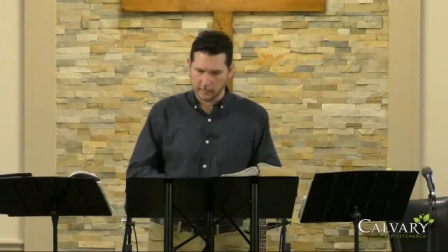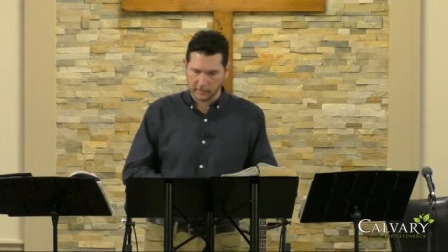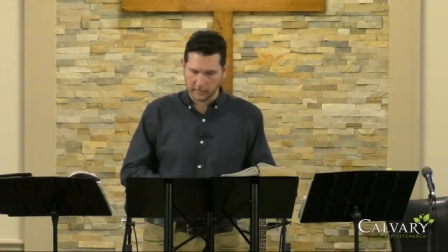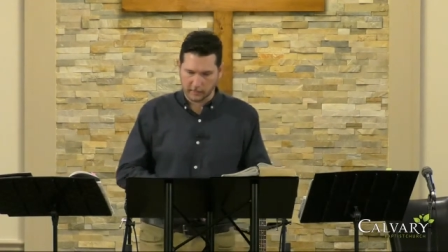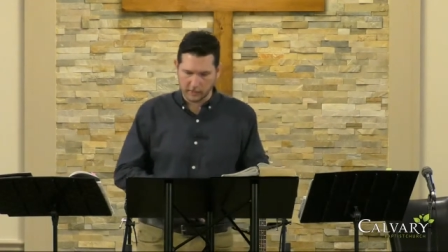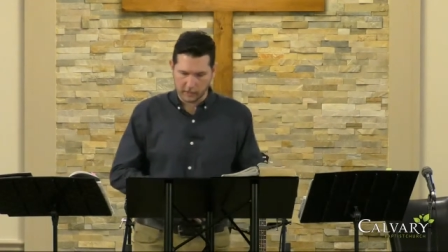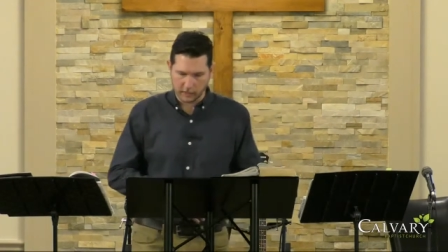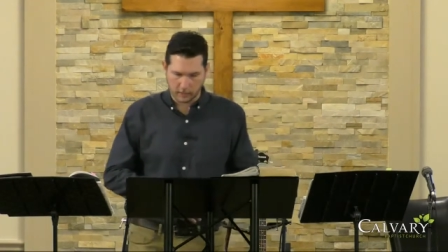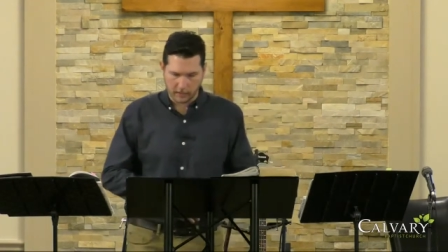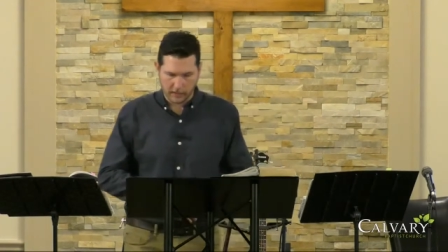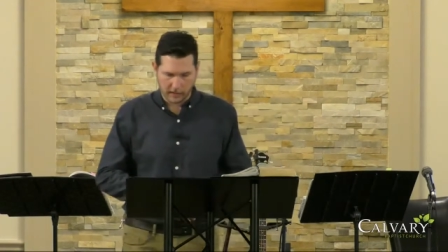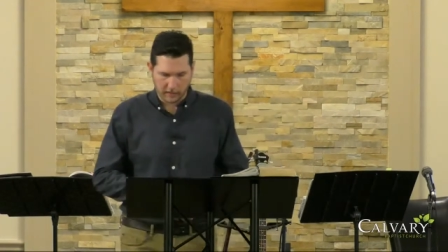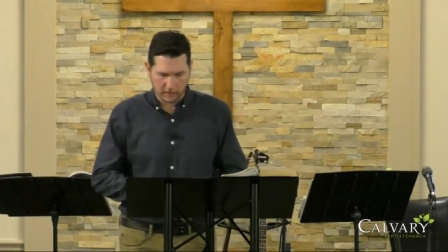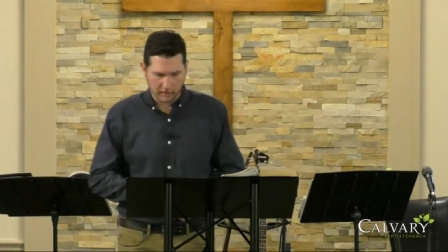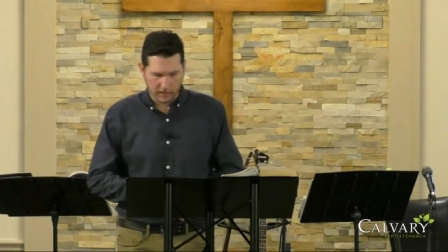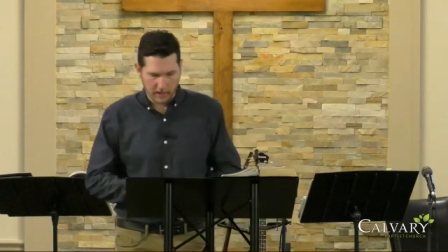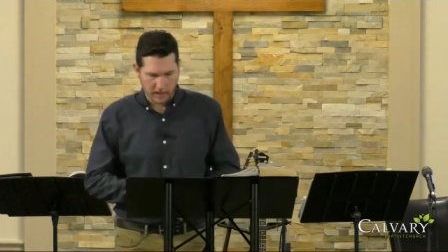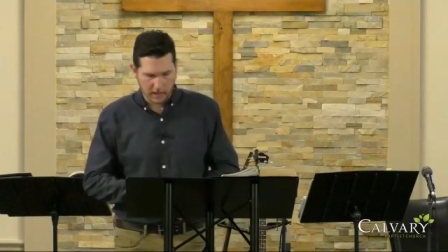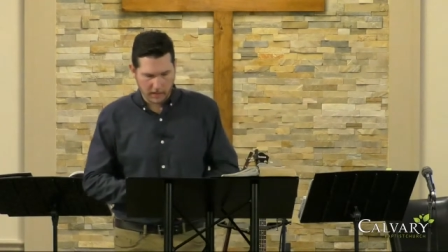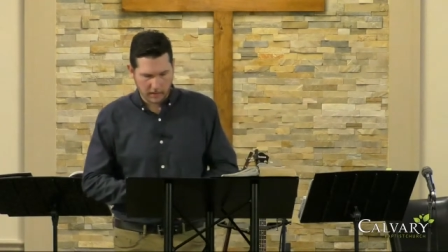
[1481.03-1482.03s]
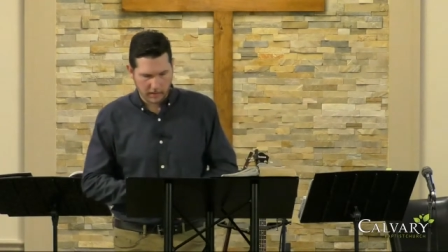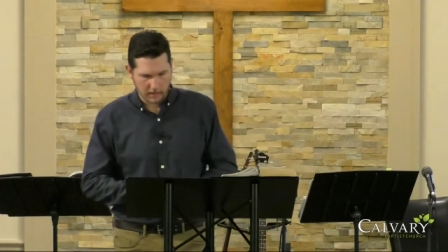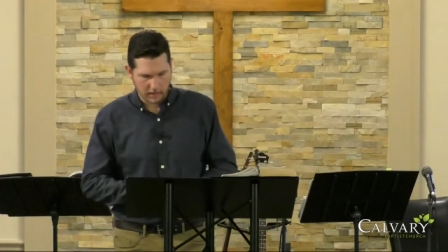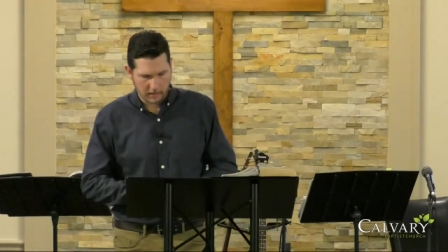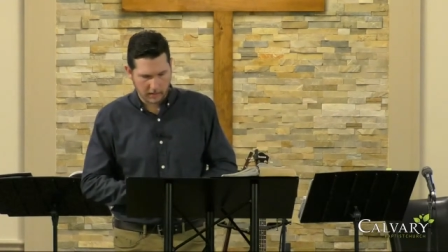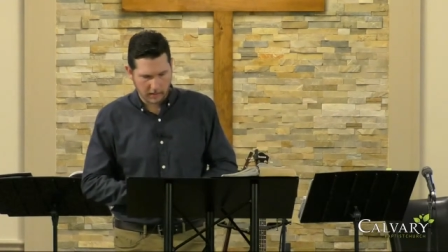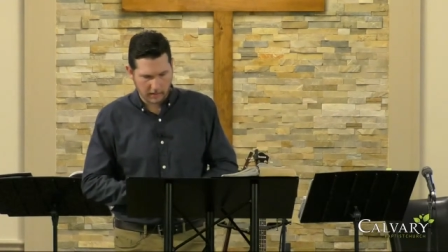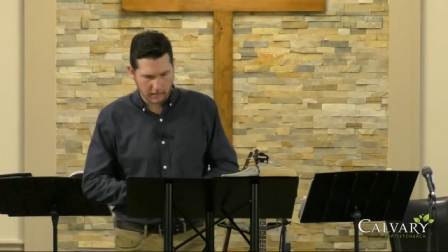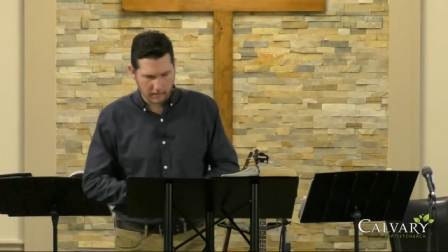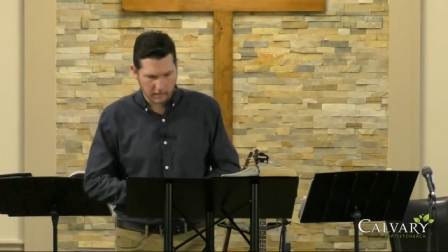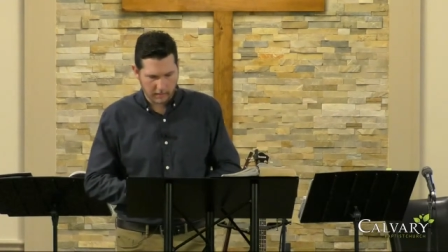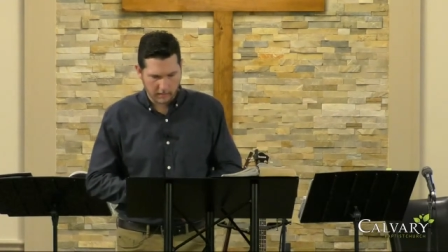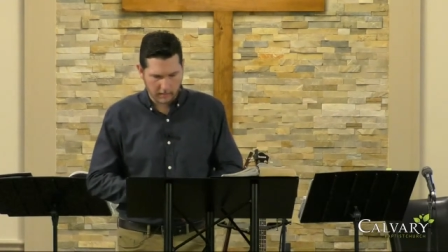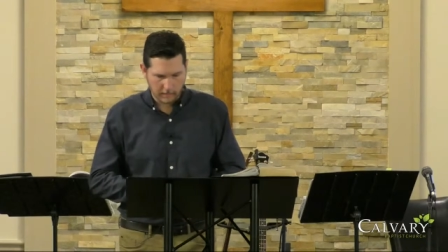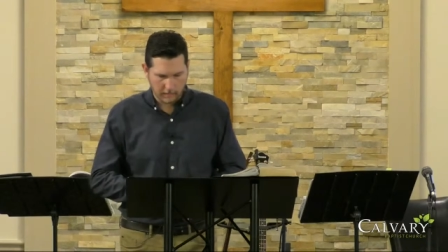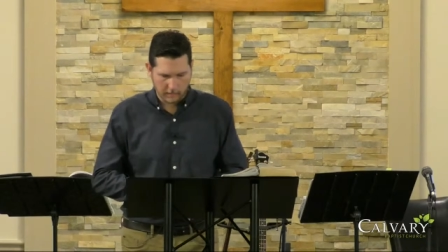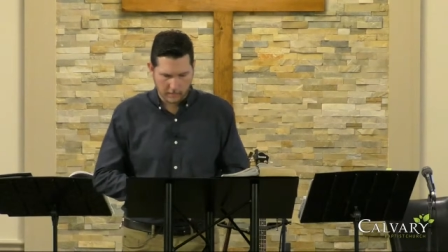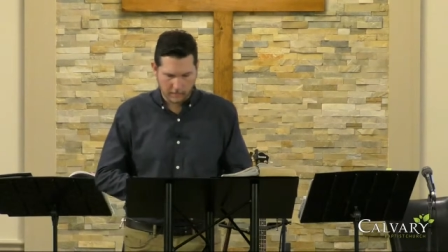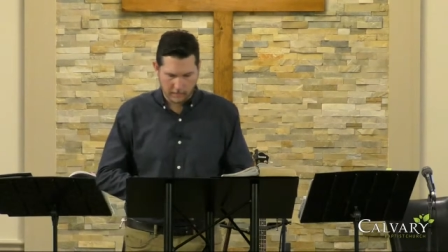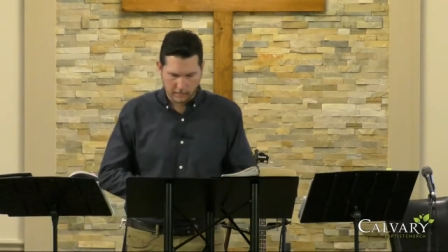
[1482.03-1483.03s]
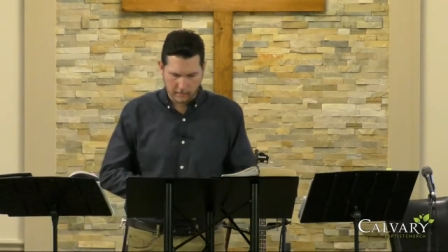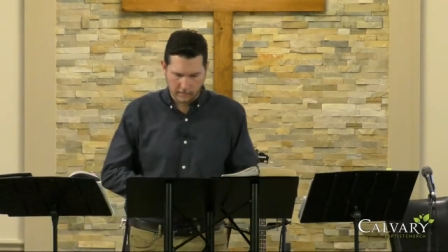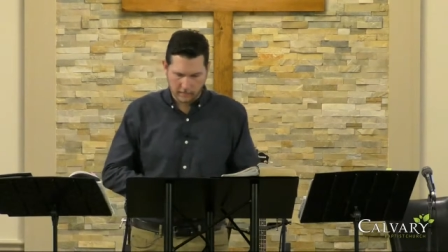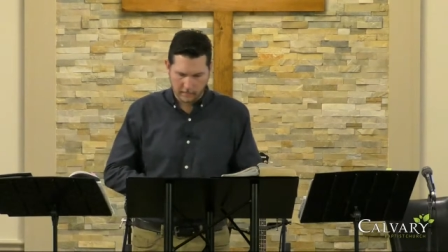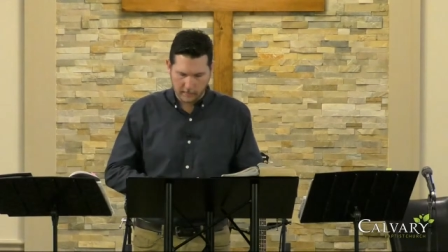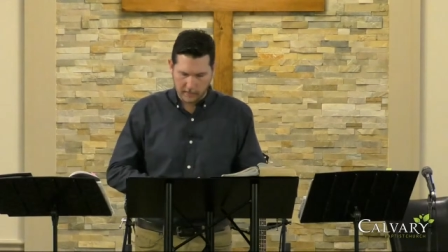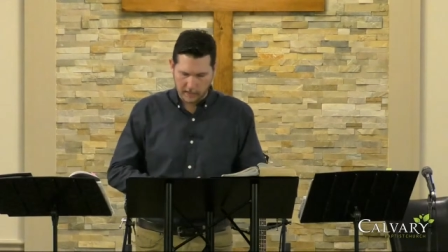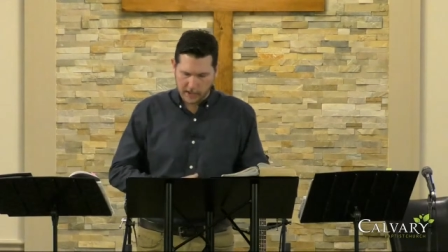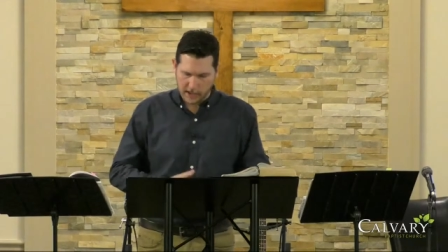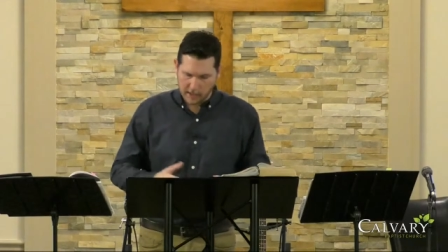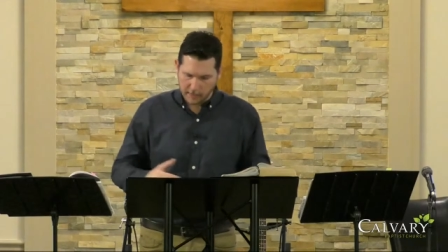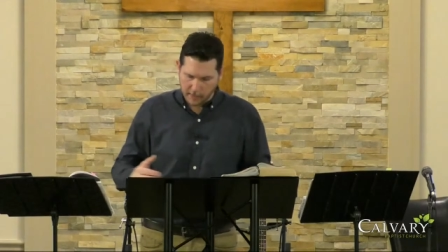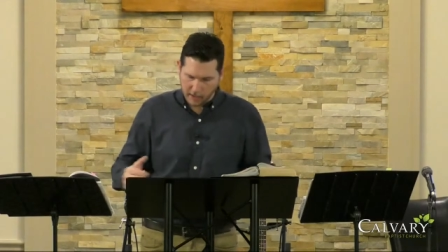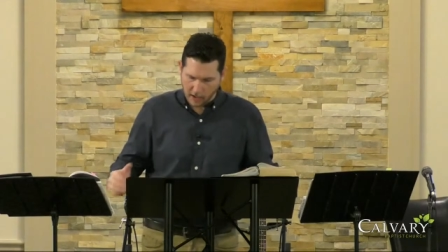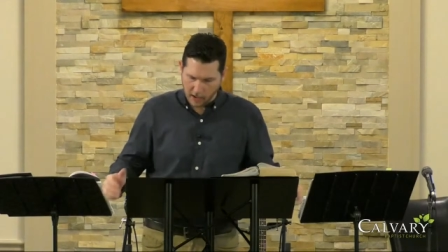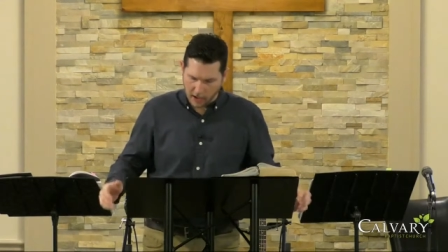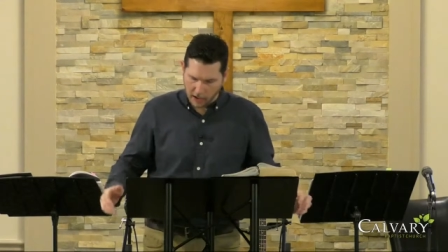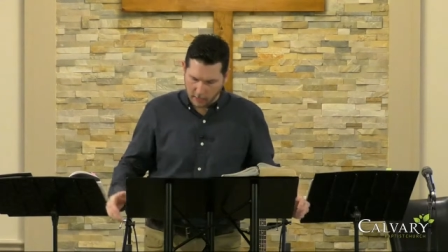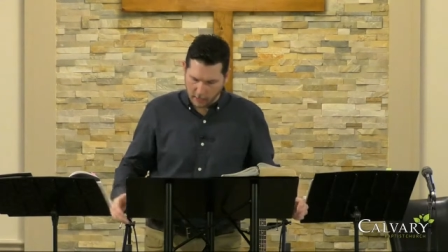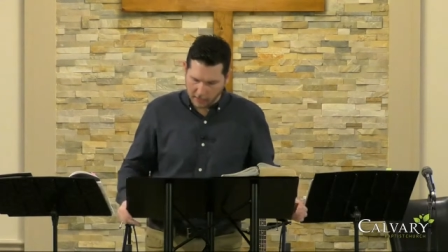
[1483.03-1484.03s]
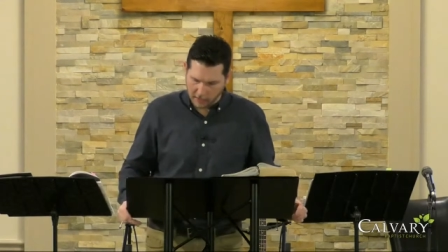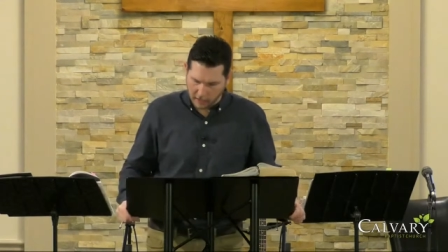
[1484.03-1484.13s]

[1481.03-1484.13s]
Verse 23 Keep your heart